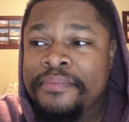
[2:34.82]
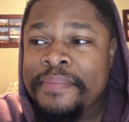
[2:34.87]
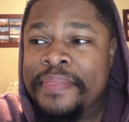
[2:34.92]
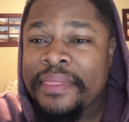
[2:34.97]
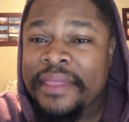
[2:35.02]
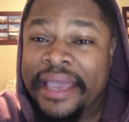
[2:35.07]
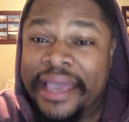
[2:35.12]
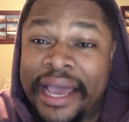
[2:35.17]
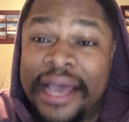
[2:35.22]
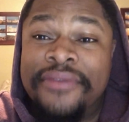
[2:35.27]

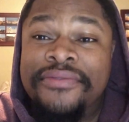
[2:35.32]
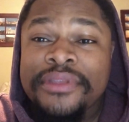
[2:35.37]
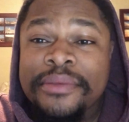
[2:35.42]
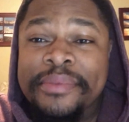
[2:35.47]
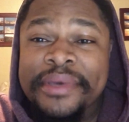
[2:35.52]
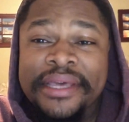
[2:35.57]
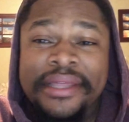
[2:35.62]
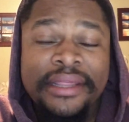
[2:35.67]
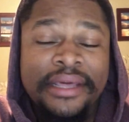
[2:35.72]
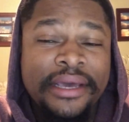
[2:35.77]
they have to
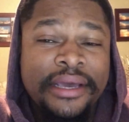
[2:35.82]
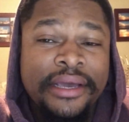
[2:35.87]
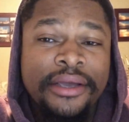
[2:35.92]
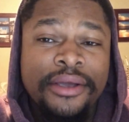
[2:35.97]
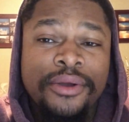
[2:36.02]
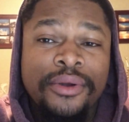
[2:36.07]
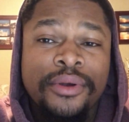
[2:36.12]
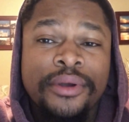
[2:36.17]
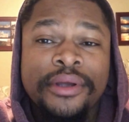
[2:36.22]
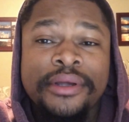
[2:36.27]
be
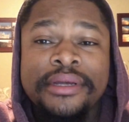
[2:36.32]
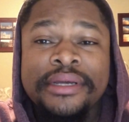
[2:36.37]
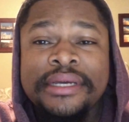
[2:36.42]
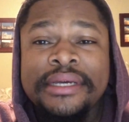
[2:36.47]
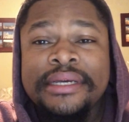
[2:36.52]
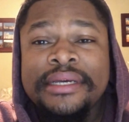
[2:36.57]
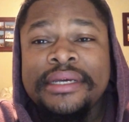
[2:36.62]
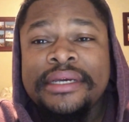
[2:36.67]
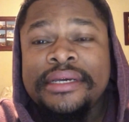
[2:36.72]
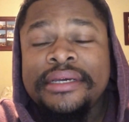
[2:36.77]
there, or
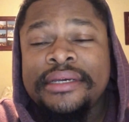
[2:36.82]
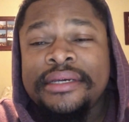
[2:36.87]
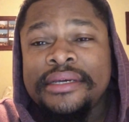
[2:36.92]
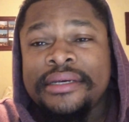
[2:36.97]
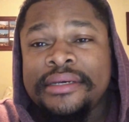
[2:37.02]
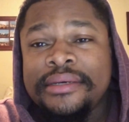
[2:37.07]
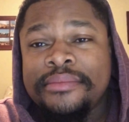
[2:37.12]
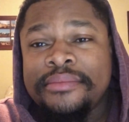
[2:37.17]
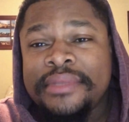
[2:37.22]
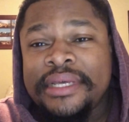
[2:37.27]

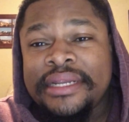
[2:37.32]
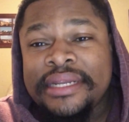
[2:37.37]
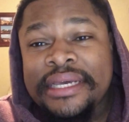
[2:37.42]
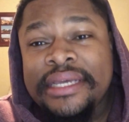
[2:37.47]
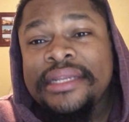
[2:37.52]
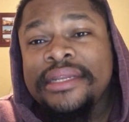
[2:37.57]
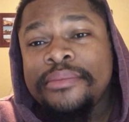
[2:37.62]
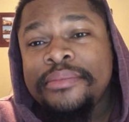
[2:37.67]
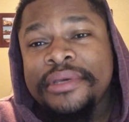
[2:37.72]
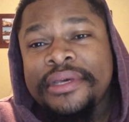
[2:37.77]
they
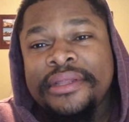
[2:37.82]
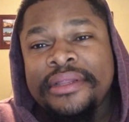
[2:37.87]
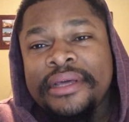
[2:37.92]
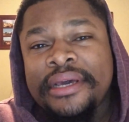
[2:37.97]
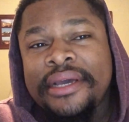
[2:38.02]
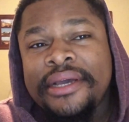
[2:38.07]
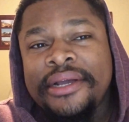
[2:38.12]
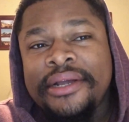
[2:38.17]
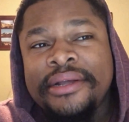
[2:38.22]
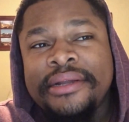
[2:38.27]
need to be
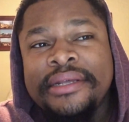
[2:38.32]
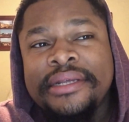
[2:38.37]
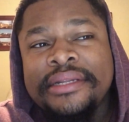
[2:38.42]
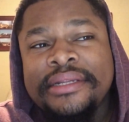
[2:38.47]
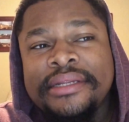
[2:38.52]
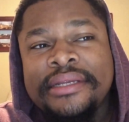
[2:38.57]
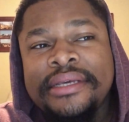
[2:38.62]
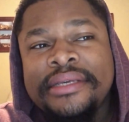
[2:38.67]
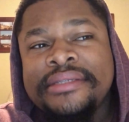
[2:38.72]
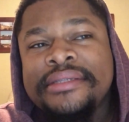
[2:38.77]
there, and it
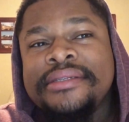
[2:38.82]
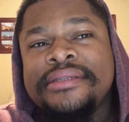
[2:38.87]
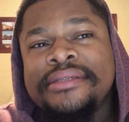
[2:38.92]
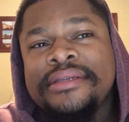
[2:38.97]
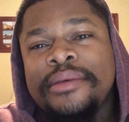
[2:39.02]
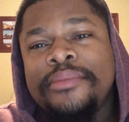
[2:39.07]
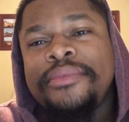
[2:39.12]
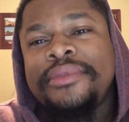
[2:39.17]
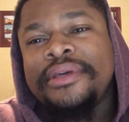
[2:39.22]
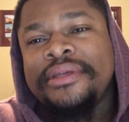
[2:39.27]
isn't
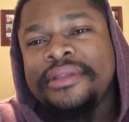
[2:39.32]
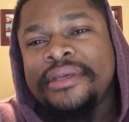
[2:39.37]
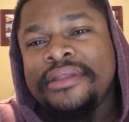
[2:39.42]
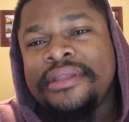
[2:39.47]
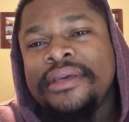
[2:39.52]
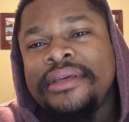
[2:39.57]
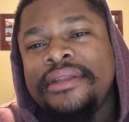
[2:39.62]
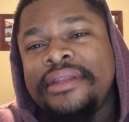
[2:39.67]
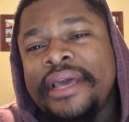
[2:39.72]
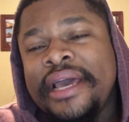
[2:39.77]
something that
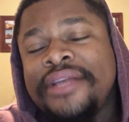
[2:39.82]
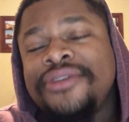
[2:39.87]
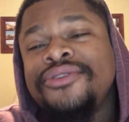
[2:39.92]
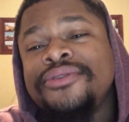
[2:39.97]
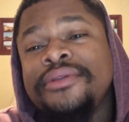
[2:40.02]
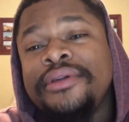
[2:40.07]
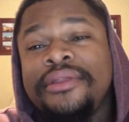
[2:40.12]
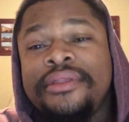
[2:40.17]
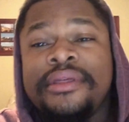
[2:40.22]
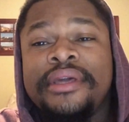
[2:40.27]
they
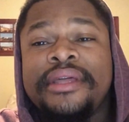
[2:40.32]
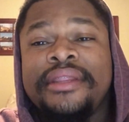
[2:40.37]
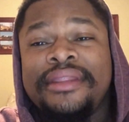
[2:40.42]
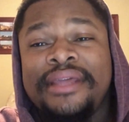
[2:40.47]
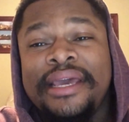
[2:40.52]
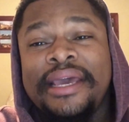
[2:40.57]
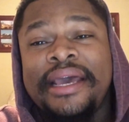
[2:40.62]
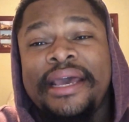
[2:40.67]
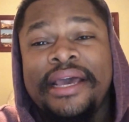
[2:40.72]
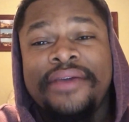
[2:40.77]
naturally think
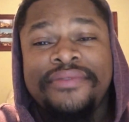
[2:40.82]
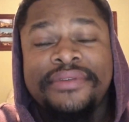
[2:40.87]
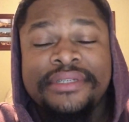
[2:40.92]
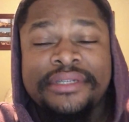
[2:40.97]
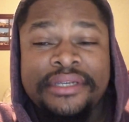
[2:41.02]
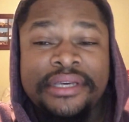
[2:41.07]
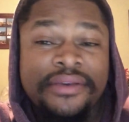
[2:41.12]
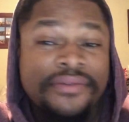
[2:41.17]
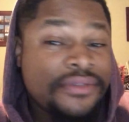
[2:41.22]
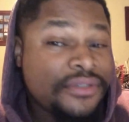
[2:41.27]
they have as a
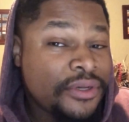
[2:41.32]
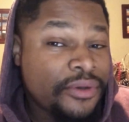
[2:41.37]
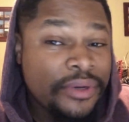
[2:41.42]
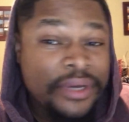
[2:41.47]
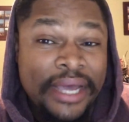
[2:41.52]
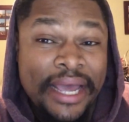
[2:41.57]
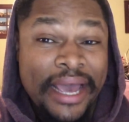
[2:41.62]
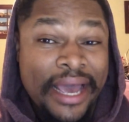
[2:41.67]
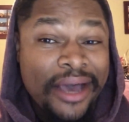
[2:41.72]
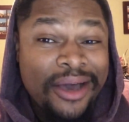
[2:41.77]
gift. So
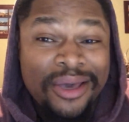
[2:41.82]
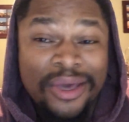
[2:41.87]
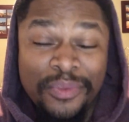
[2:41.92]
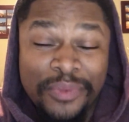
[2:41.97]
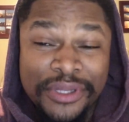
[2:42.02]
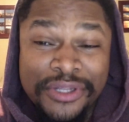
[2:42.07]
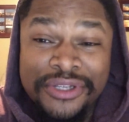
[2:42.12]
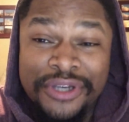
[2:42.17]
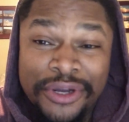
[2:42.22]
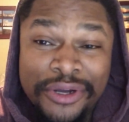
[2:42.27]
how can
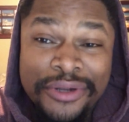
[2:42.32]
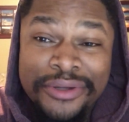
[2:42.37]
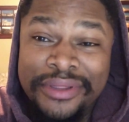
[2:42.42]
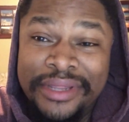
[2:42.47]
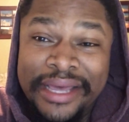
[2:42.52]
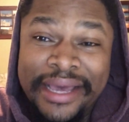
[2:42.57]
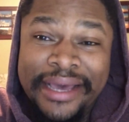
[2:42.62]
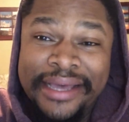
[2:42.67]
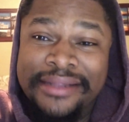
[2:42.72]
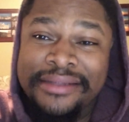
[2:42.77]
we turn
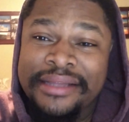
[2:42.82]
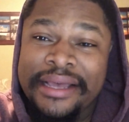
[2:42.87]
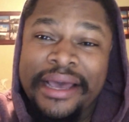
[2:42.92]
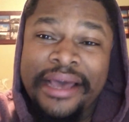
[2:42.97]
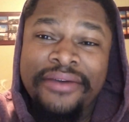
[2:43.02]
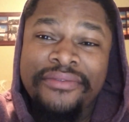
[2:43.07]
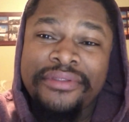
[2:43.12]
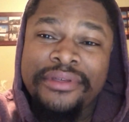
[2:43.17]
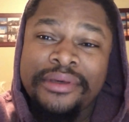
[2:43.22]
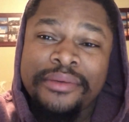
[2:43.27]
that and
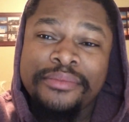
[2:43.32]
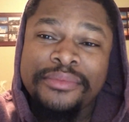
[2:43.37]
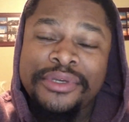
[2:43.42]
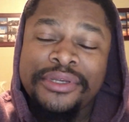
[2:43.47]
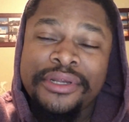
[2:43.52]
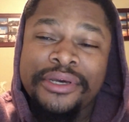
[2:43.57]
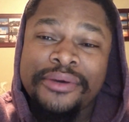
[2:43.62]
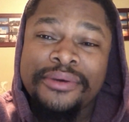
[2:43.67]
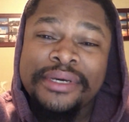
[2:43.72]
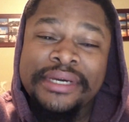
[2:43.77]
have them,
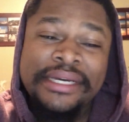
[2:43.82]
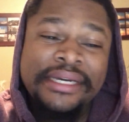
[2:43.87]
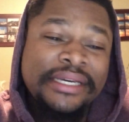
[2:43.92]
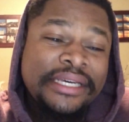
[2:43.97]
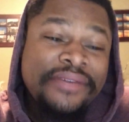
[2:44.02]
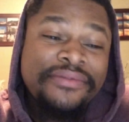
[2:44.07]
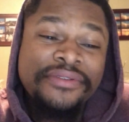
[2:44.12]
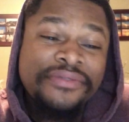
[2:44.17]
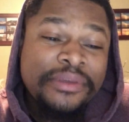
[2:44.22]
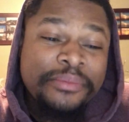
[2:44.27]

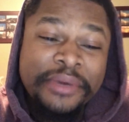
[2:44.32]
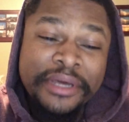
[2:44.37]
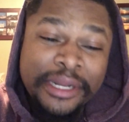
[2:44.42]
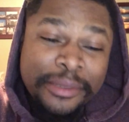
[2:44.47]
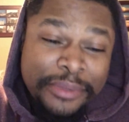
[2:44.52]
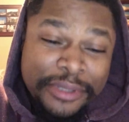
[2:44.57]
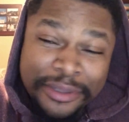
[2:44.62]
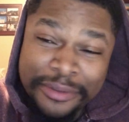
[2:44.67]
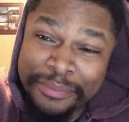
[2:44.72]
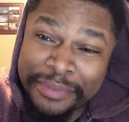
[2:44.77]
even if they might
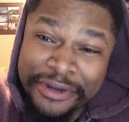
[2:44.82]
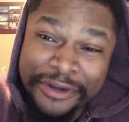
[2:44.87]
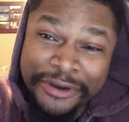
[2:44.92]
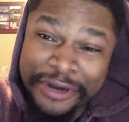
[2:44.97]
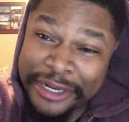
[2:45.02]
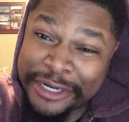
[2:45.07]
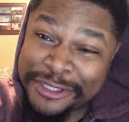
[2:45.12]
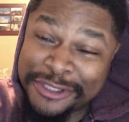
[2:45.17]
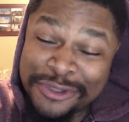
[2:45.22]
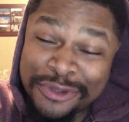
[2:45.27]
not be the
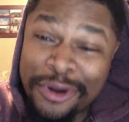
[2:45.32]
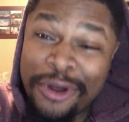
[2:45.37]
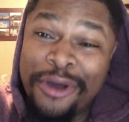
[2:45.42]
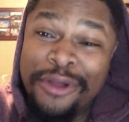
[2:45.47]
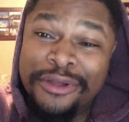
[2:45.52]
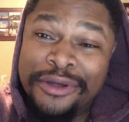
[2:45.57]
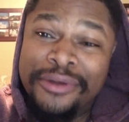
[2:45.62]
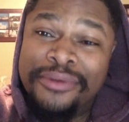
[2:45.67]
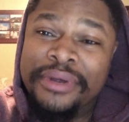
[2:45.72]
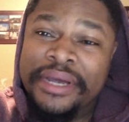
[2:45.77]
greatest
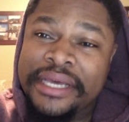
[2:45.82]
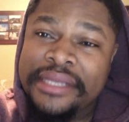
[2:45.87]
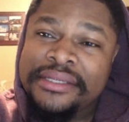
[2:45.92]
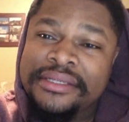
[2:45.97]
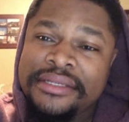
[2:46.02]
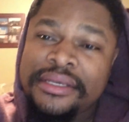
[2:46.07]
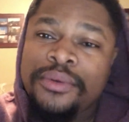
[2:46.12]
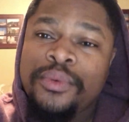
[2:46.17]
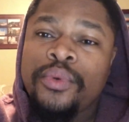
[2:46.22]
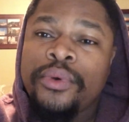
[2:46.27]
drawer, right,
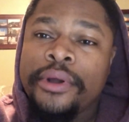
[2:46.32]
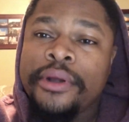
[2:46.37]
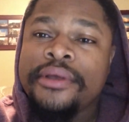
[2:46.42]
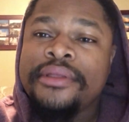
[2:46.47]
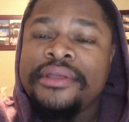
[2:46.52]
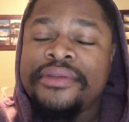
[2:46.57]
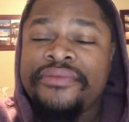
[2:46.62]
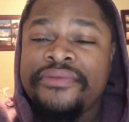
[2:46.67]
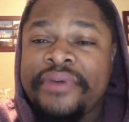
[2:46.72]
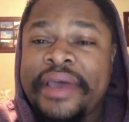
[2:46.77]
see
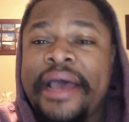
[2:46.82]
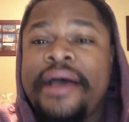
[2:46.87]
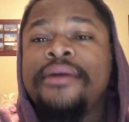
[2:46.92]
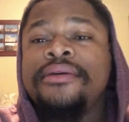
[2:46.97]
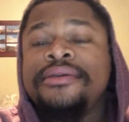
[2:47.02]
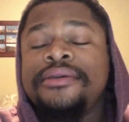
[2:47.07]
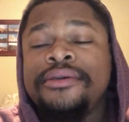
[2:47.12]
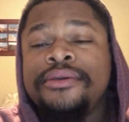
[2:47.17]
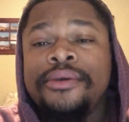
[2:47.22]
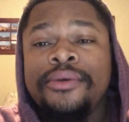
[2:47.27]
worth and
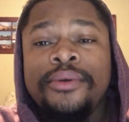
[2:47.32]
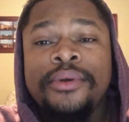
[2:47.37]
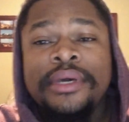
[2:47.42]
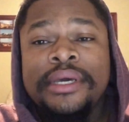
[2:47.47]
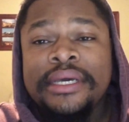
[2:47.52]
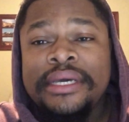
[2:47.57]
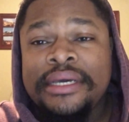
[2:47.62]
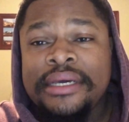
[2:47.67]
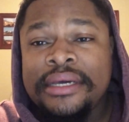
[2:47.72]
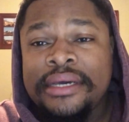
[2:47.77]
value
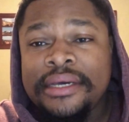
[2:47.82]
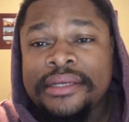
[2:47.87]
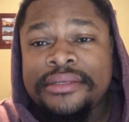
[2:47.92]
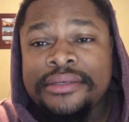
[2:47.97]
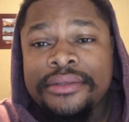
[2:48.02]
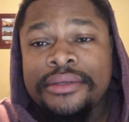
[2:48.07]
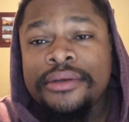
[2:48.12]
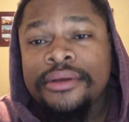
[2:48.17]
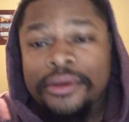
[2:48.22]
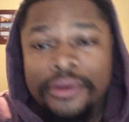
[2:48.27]

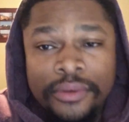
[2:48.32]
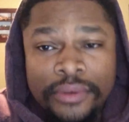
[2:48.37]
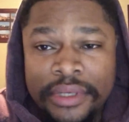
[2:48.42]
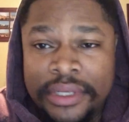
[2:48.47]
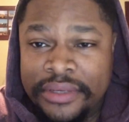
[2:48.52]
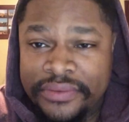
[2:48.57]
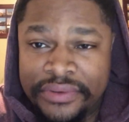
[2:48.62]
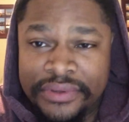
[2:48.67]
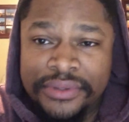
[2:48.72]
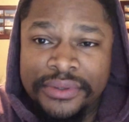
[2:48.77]
to their own
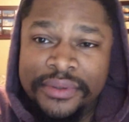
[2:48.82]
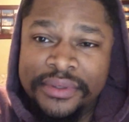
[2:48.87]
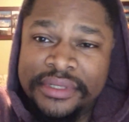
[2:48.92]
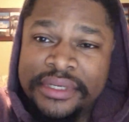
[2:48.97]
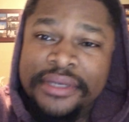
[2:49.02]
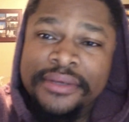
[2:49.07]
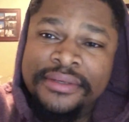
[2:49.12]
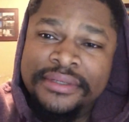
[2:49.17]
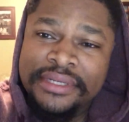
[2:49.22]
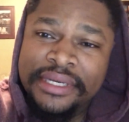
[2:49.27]
individual
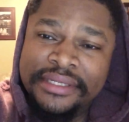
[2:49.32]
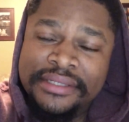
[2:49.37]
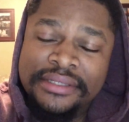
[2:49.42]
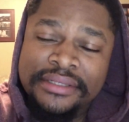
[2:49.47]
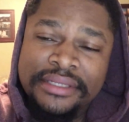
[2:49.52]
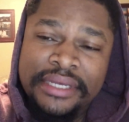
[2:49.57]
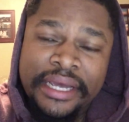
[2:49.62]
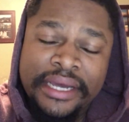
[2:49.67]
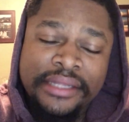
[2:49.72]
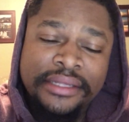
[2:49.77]
skill sets
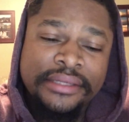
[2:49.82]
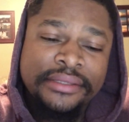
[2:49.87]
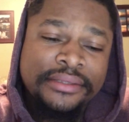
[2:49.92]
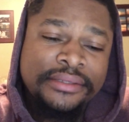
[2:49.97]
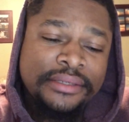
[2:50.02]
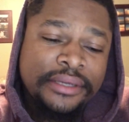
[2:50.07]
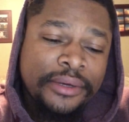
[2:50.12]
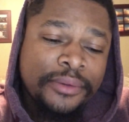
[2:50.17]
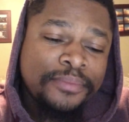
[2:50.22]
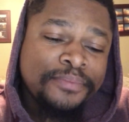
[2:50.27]
and talents?
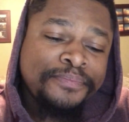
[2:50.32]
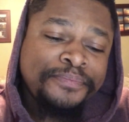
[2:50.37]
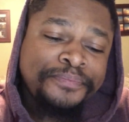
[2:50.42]
So